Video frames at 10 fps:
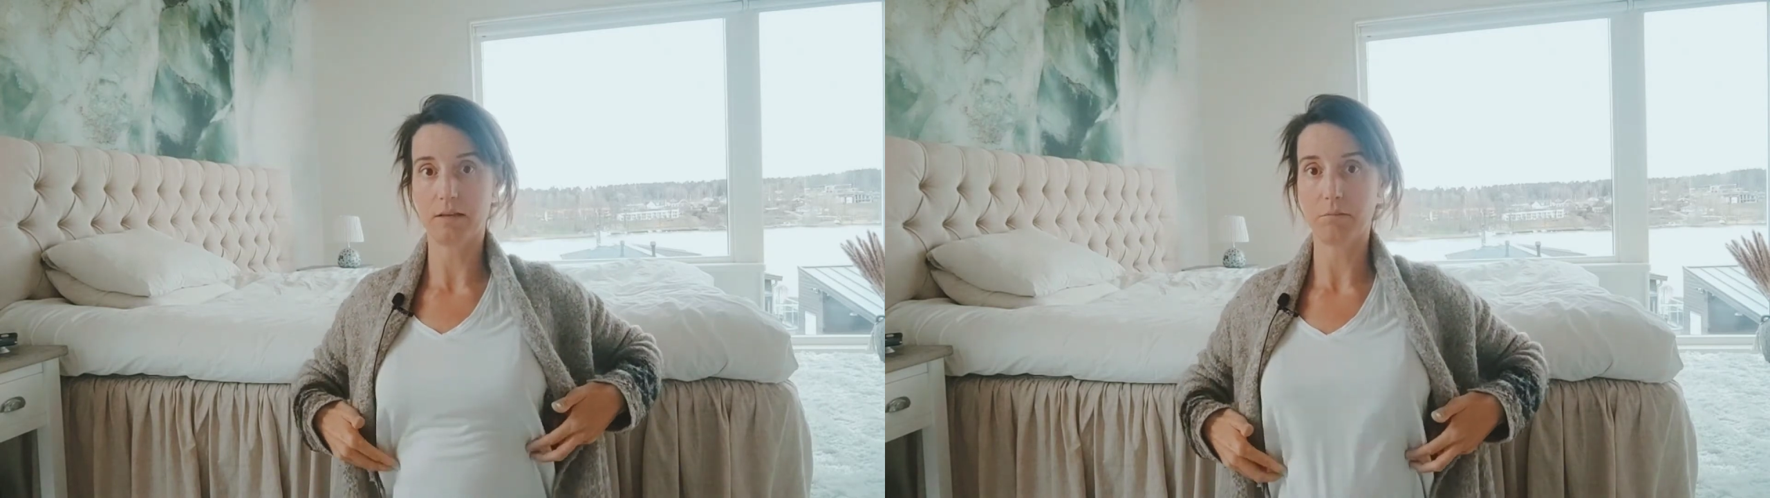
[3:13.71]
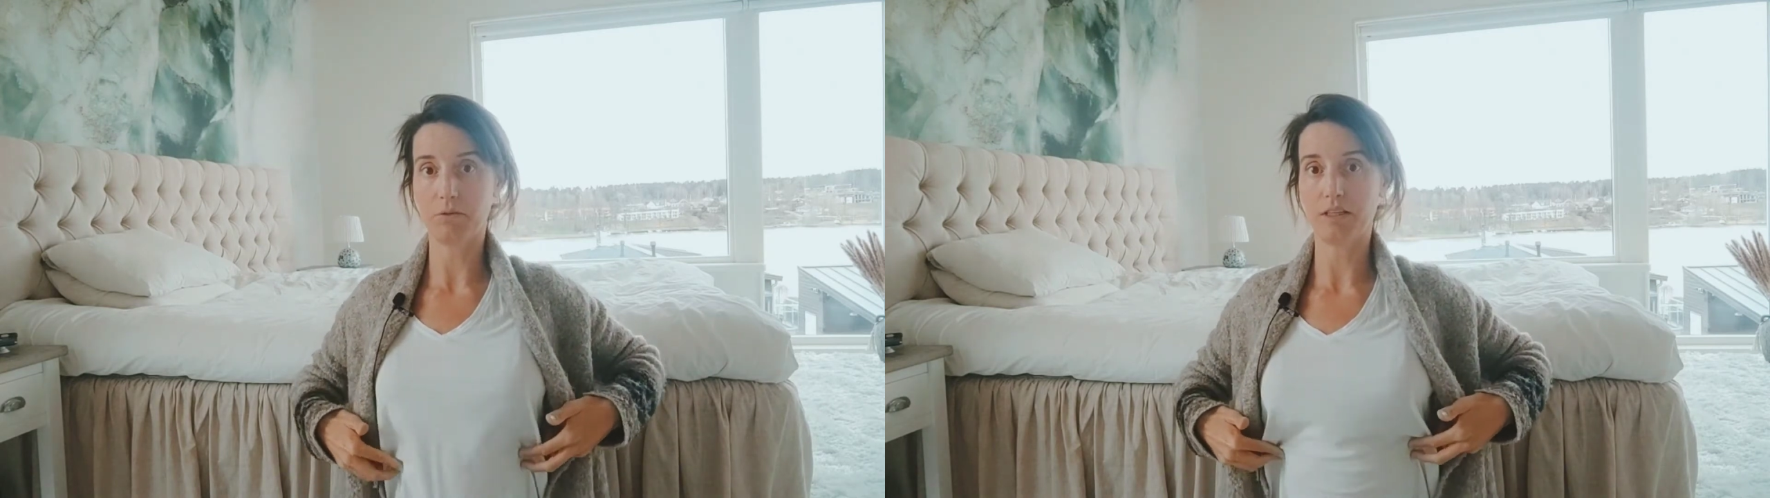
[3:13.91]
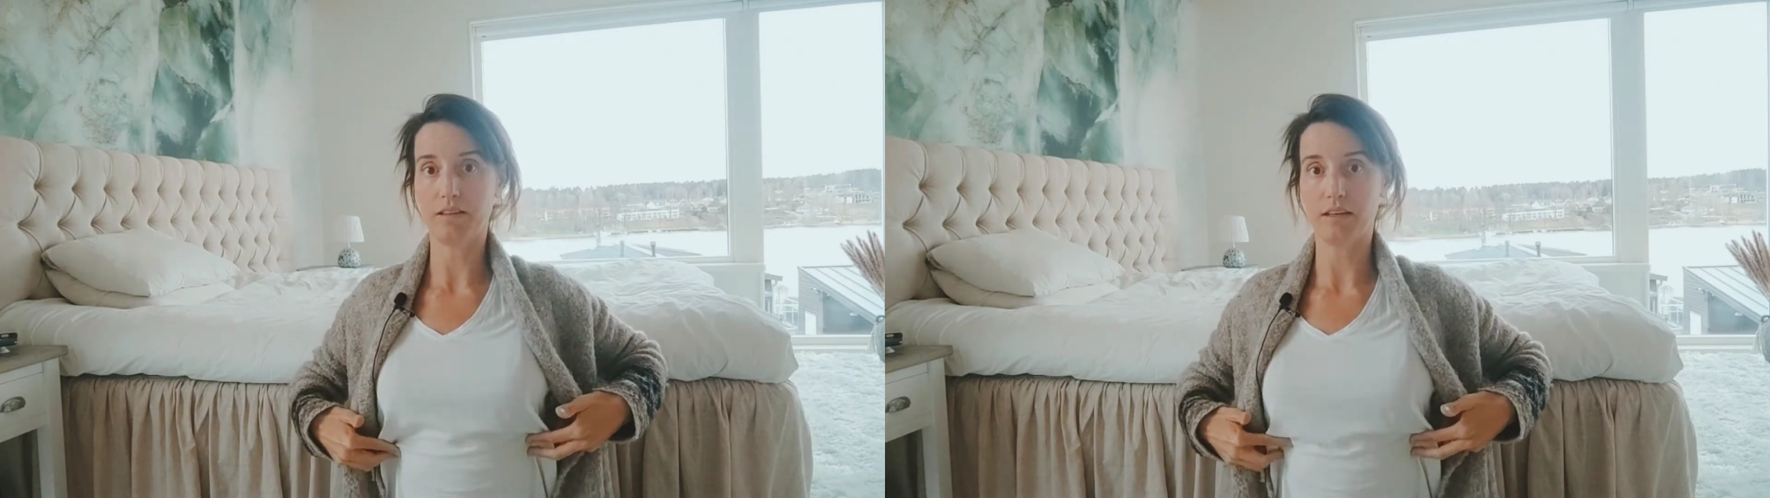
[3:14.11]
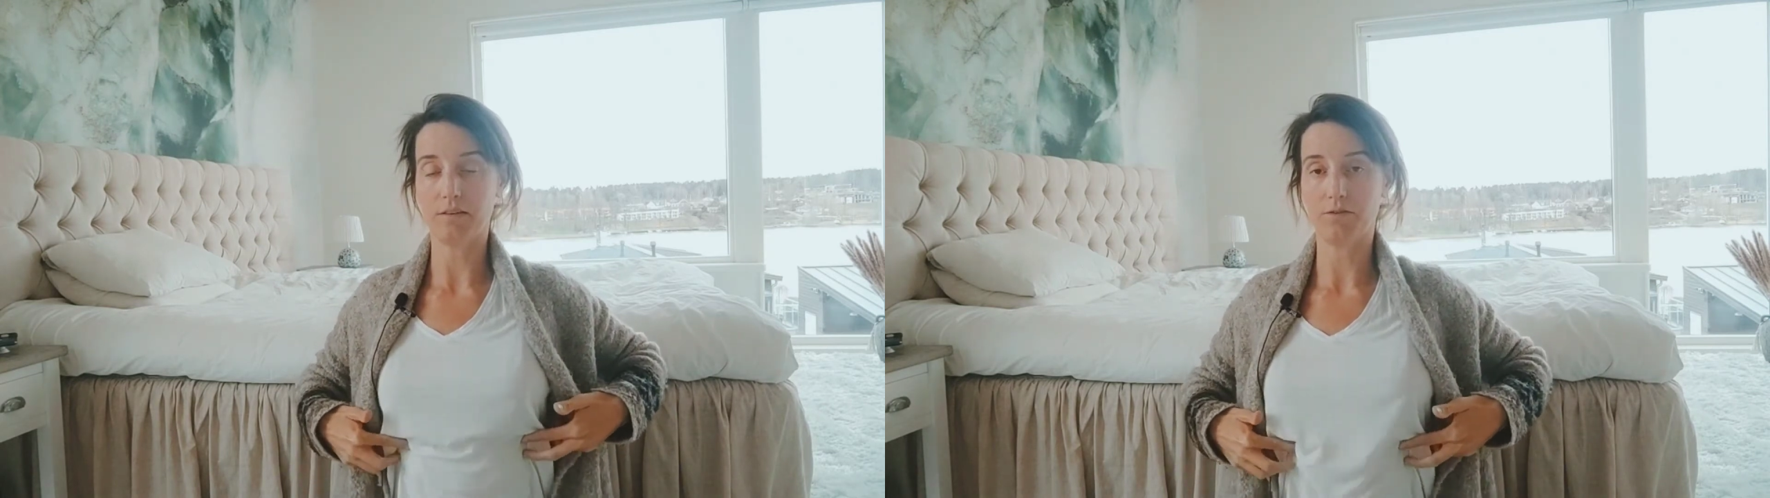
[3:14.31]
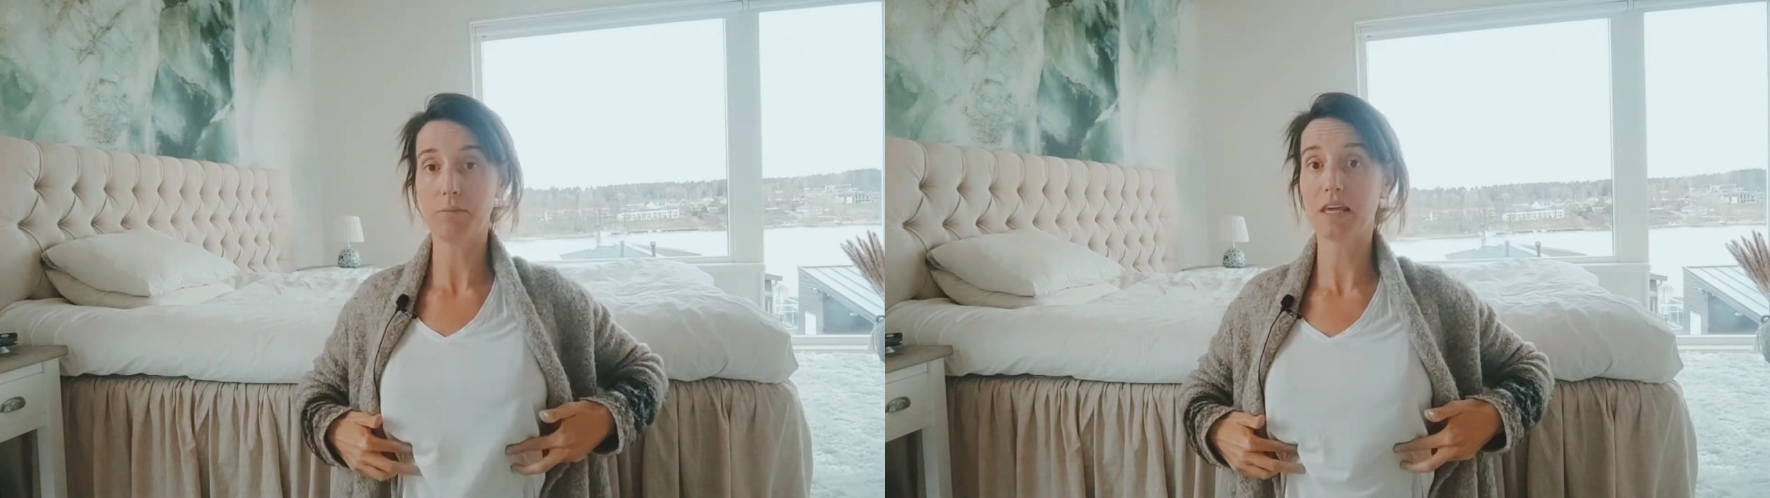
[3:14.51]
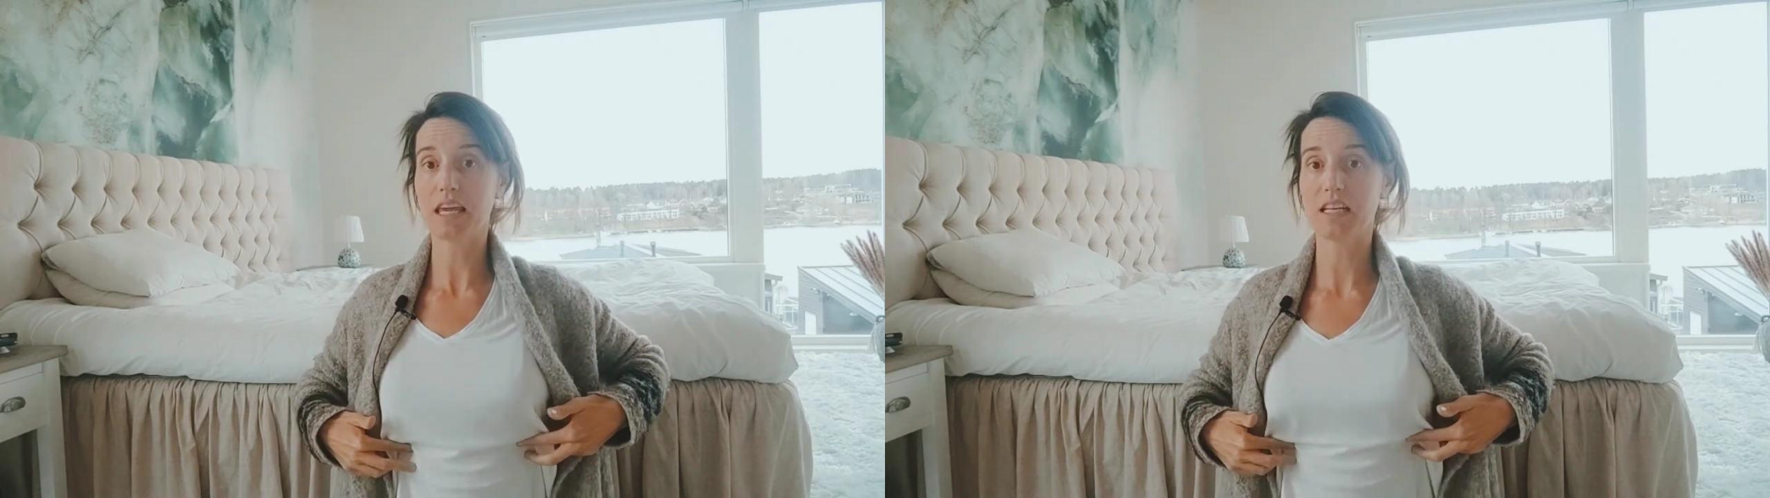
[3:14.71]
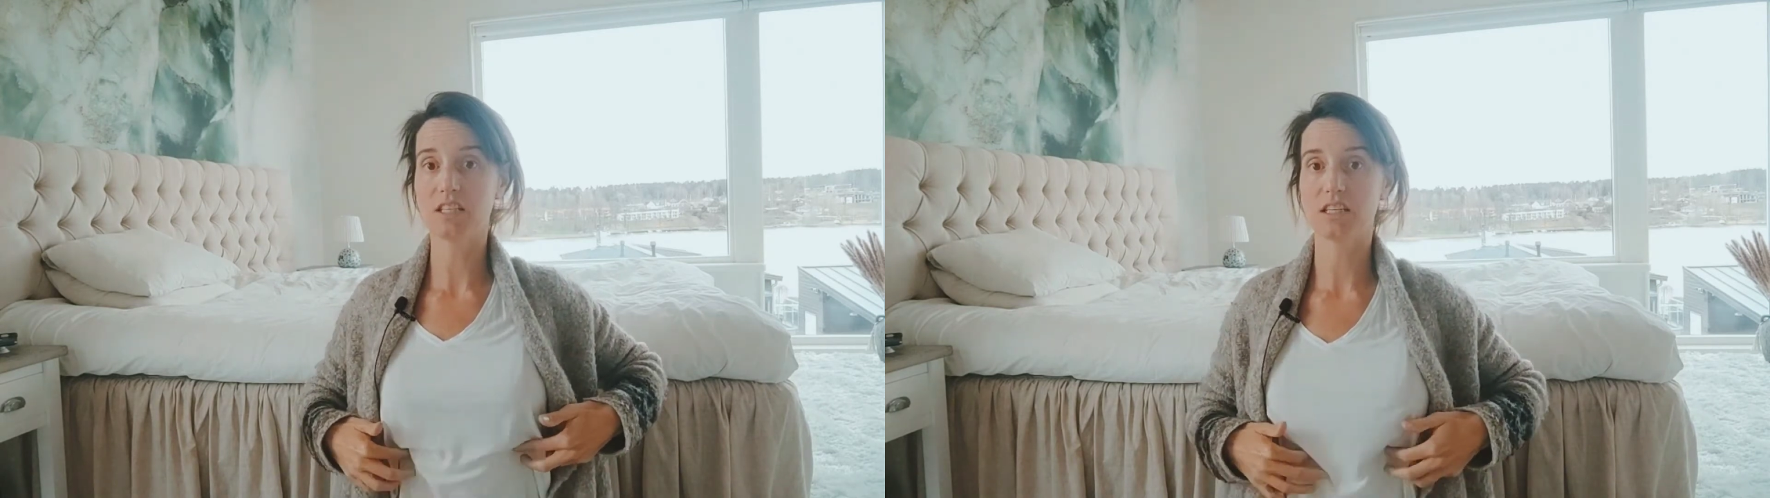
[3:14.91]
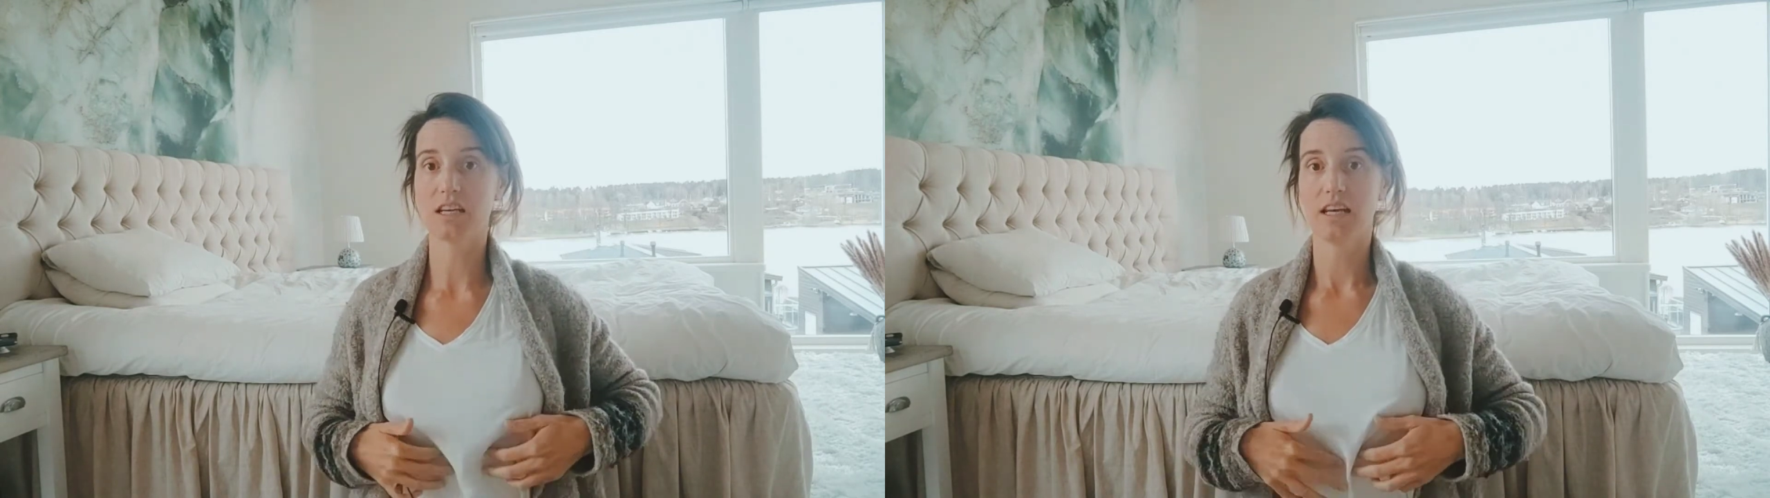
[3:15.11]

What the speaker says: in between the rib cage